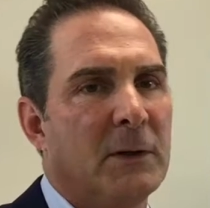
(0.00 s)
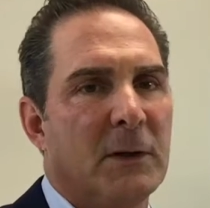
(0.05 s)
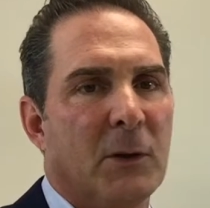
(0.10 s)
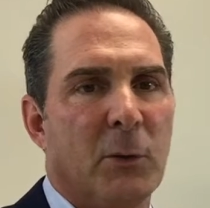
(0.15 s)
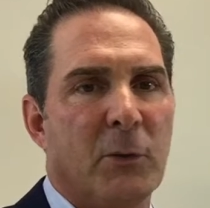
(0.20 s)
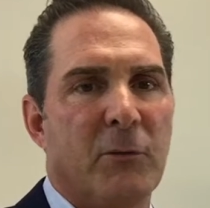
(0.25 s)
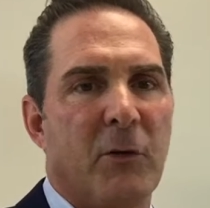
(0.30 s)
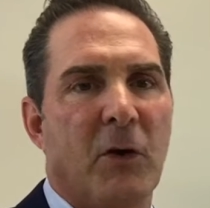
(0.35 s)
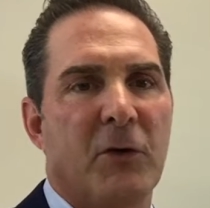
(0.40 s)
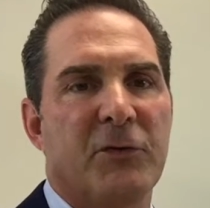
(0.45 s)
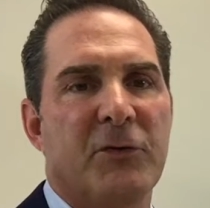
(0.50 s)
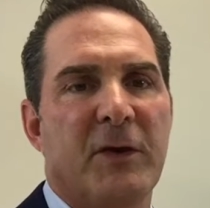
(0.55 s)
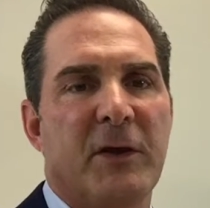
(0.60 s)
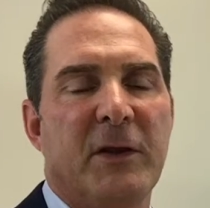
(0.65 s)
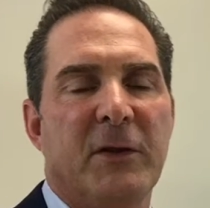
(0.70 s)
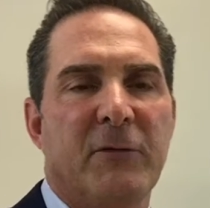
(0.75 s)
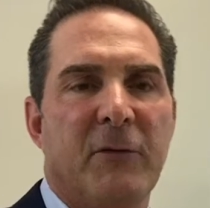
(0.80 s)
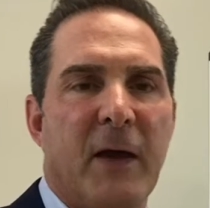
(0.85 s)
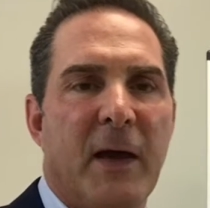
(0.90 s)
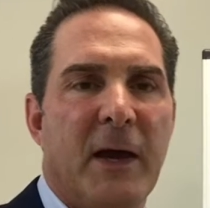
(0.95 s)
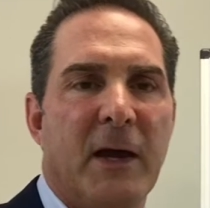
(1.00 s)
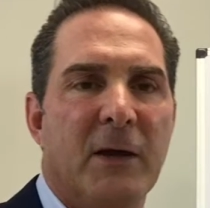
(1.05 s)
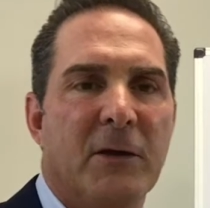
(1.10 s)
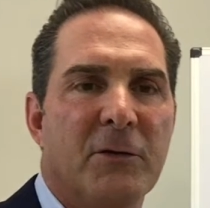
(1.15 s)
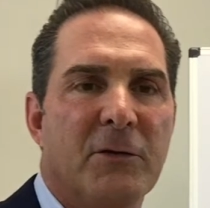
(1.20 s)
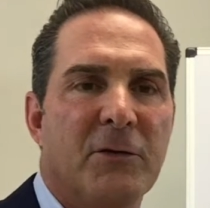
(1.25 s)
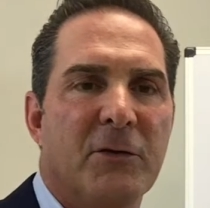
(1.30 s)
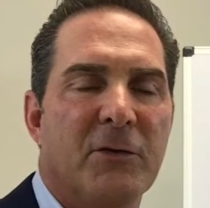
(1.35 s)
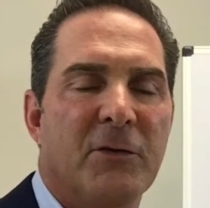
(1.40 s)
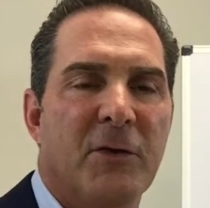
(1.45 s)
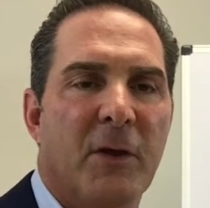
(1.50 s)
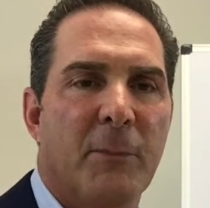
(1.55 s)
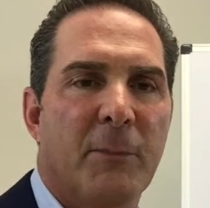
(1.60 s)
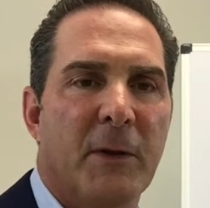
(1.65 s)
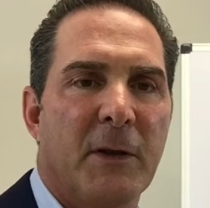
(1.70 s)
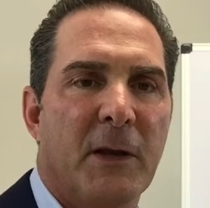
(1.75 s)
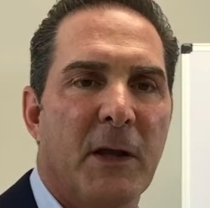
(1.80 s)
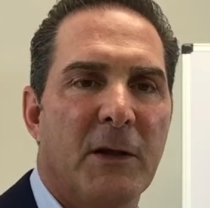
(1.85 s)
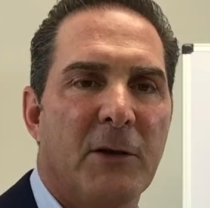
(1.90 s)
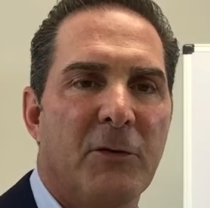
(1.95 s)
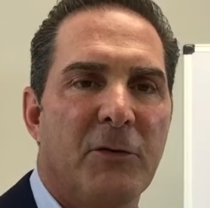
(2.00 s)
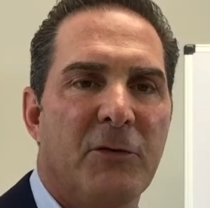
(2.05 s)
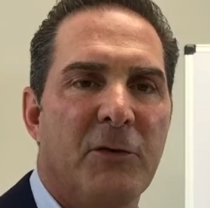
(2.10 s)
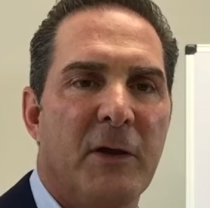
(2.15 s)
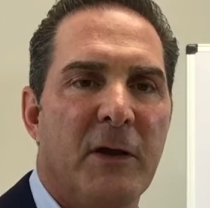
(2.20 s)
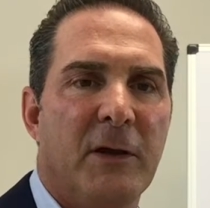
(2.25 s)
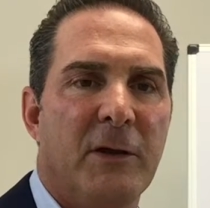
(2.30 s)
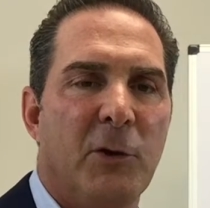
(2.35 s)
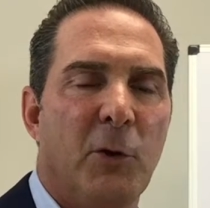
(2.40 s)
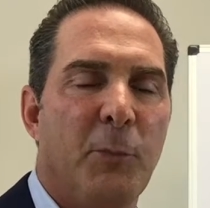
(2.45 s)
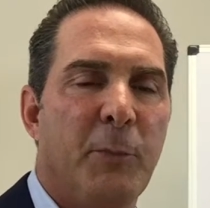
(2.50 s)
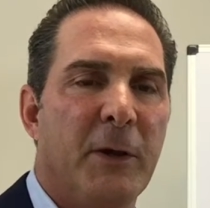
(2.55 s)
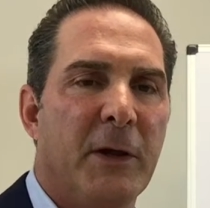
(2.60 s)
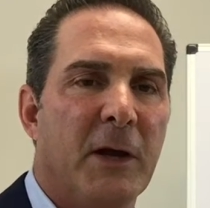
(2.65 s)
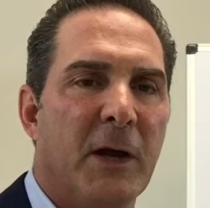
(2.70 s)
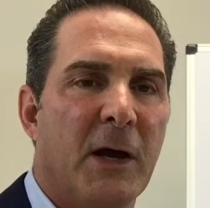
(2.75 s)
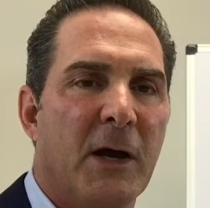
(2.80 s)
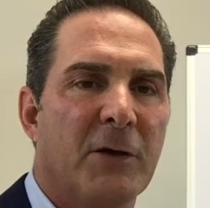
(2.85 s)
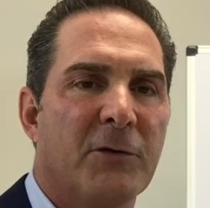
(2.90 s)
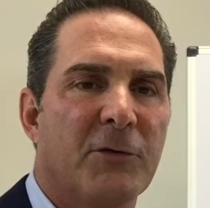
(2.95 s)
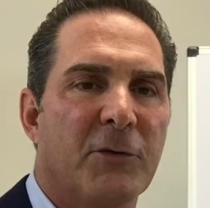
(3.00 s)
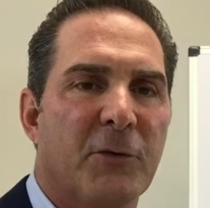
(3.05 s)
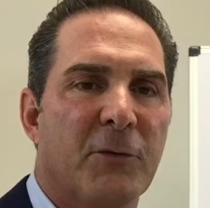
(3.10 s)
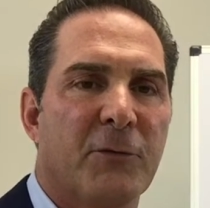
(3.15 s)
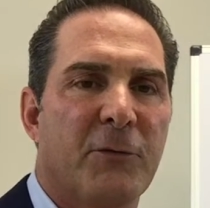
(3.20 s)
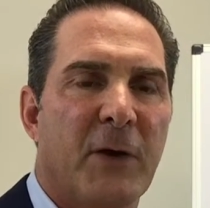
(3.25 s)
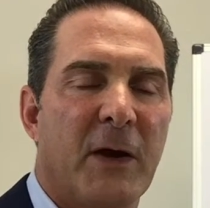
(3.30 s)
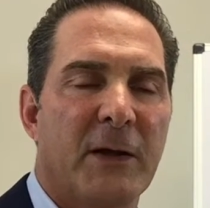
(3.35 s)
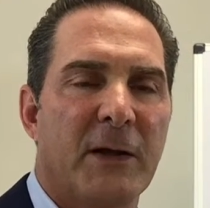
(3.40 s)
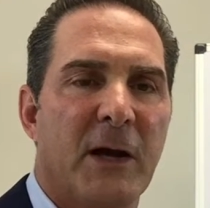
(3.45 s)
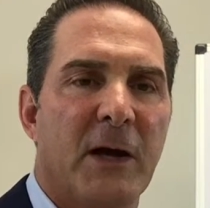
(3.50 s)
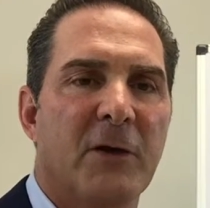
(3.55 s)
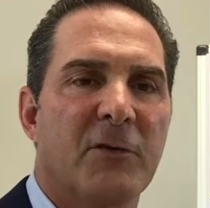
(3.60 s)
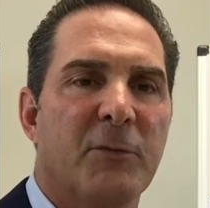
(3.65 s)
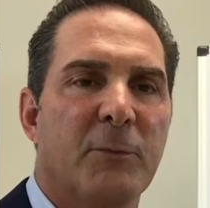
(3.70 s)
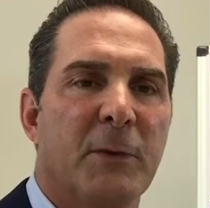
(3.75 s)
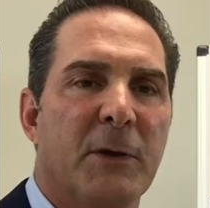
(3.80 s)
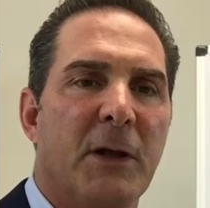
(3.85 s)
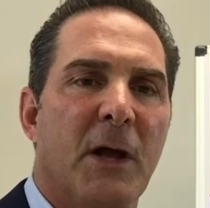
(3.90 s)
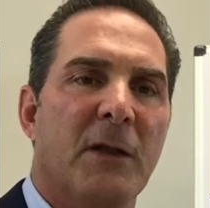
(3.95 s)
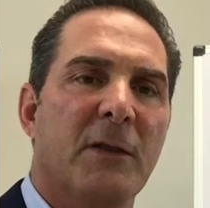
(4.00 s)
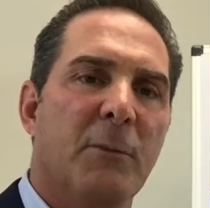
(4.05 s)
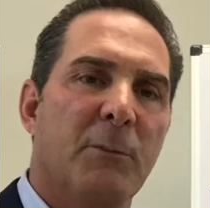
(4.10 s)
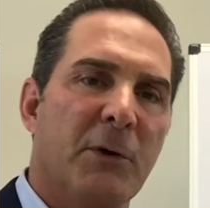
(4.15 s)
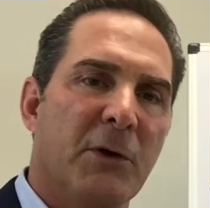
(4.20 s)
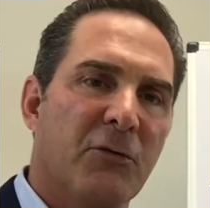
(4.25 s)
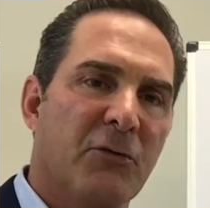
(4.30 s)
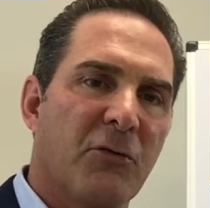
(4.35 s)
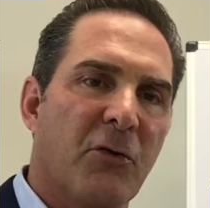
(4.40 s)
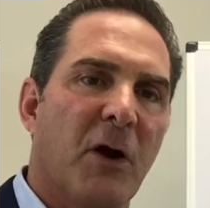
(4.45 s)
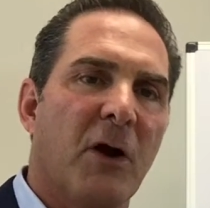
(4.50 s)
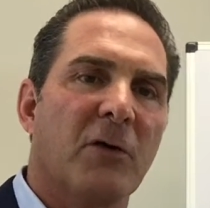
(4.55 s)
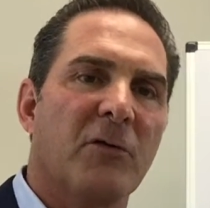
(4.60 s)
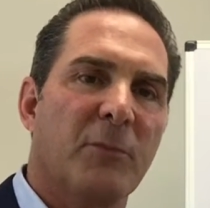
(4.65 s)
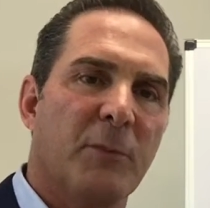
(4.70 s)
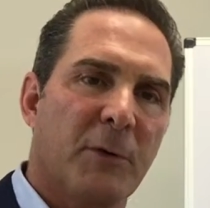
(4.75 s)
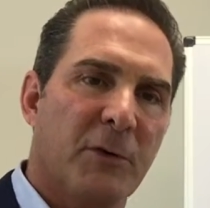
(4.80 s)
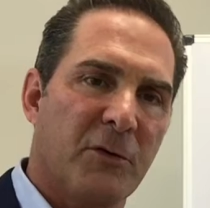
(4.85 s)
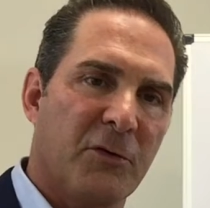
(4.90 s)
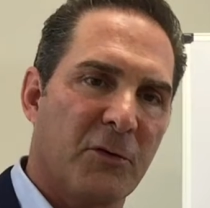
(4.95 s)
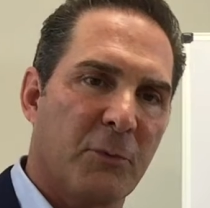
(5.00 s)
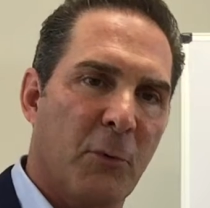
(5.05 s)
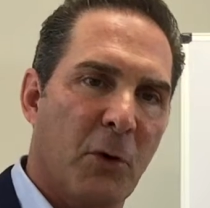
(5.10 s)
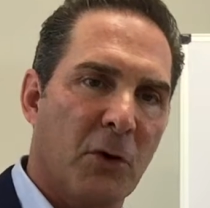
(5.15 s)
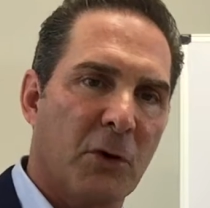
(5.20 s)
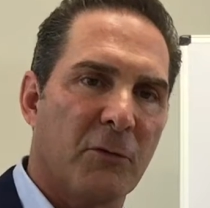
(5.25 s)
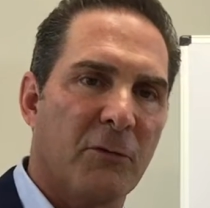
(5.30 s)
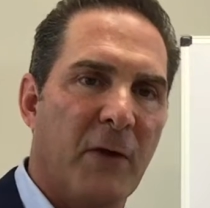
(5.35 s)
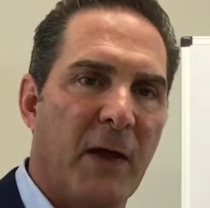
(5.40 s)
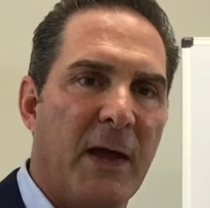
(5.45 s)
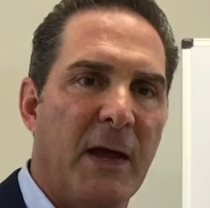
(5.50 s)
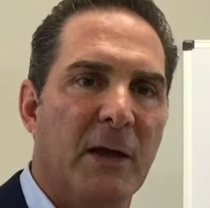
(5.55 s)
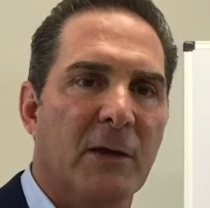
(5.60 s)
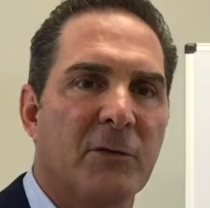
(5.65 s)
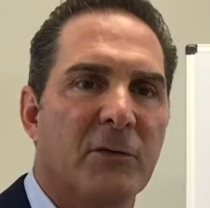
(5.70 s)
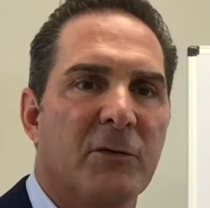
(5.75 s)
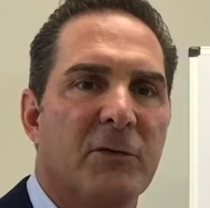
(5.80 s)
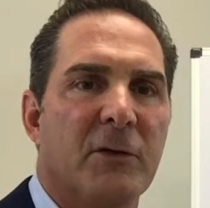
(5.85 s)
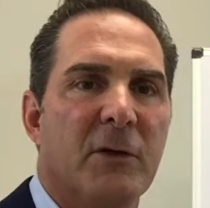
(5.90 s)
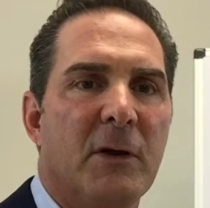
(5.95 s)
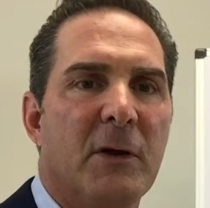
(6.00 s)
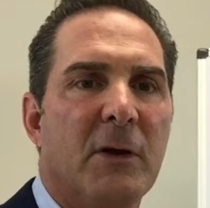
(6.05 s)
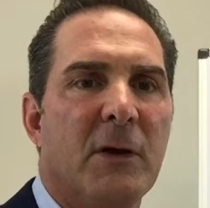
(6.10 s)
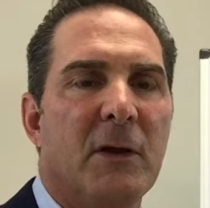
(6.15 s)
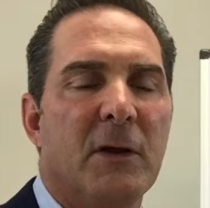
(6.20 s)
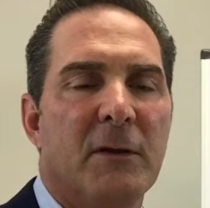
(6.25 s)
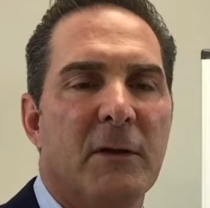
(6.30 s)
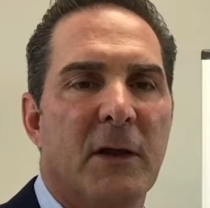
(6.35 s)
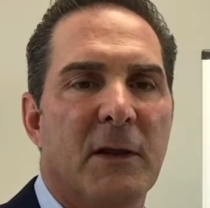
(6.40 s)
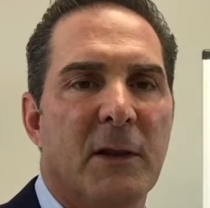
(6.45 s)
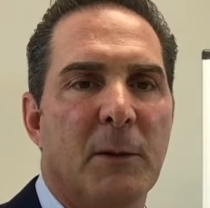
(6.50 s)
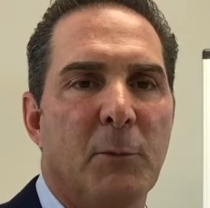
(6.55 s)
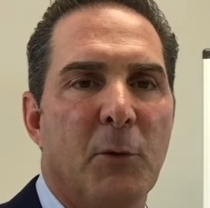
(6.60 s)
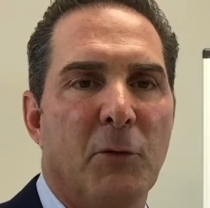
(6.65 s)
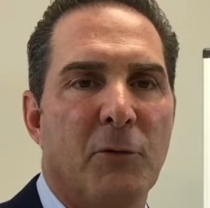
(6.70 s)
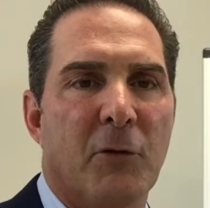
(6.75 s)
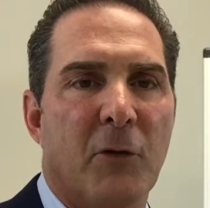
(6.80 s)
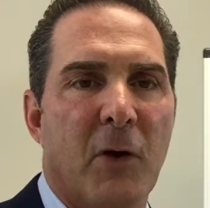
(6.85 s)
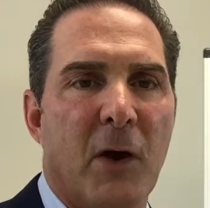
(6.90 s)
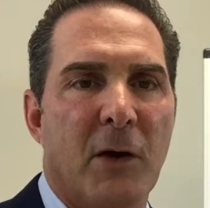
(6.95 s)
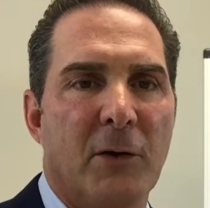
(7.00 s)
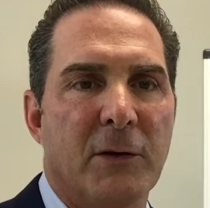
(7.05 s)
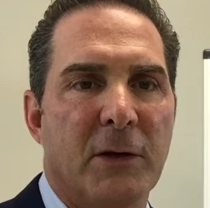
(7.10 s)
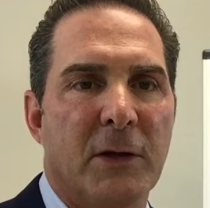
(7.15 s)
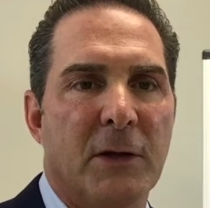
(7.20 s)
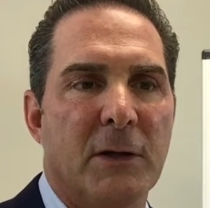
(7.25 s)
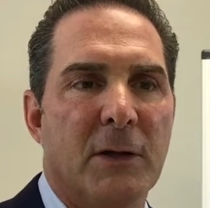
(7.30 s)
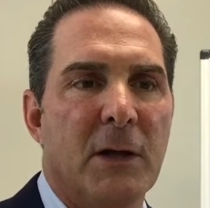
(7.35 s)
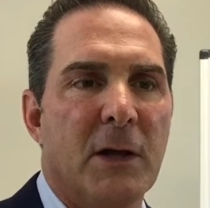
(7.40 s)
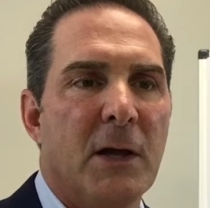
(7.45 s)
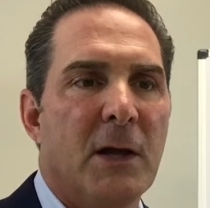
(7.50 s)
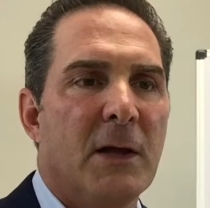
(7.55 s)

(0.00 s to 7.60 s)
And we've all seen the vans. It's something that you see UPS or FedEx, but not the big trucks, but the smaller vans that they move around in.